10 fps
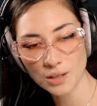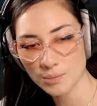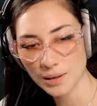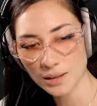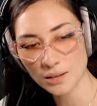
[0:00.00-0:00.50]
Oh
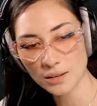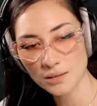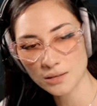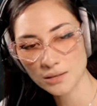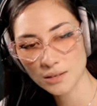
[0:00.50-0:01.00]
my god.
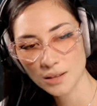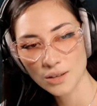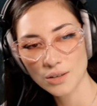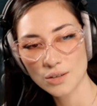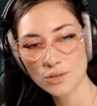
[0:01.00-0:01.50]

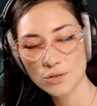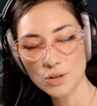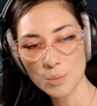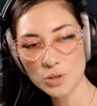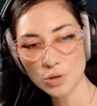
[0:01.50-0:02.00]
So that
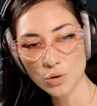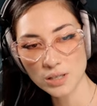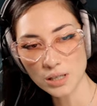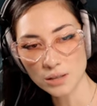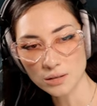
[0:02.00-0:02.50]
means you're crazy.